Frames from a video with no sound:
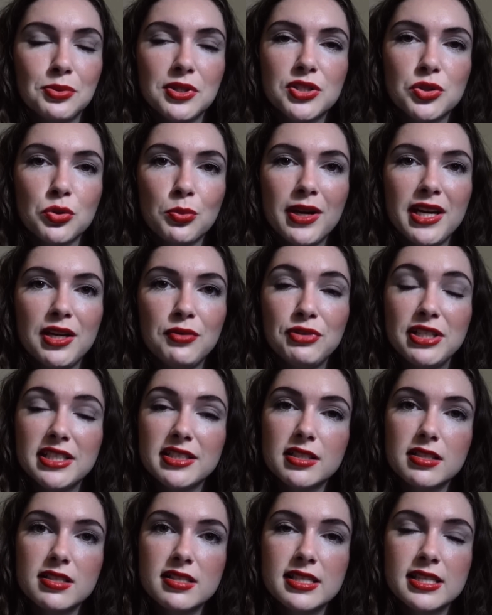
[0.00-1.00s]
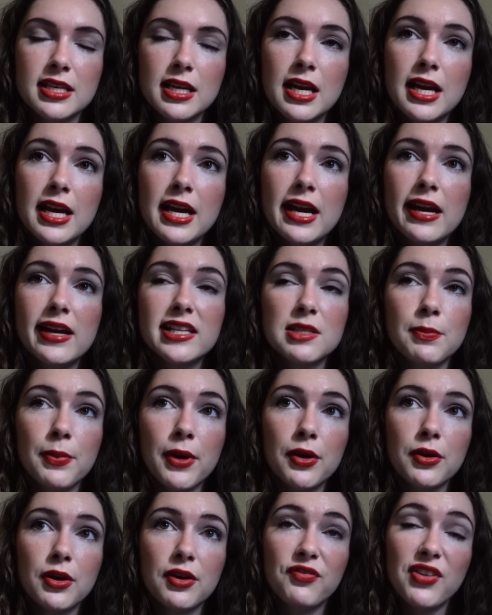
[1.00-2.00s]
with so many readers. It's
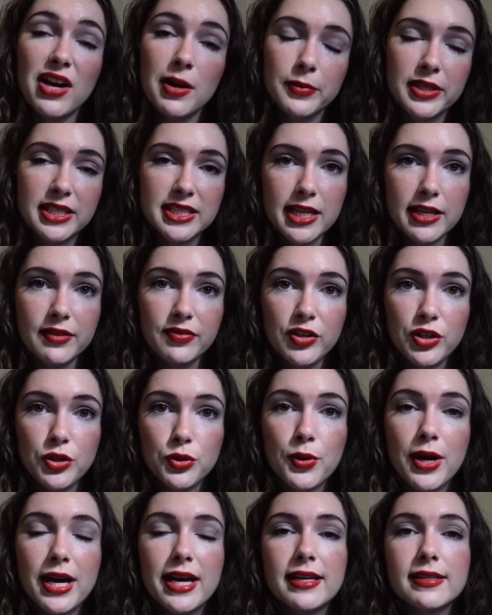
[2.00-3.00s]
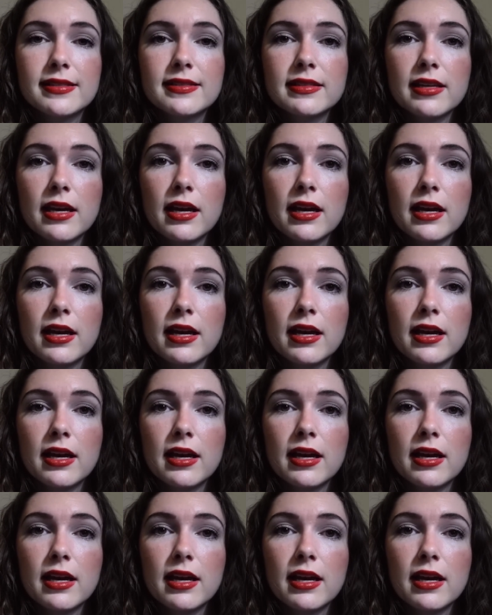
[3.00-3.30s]
about a family set in the US.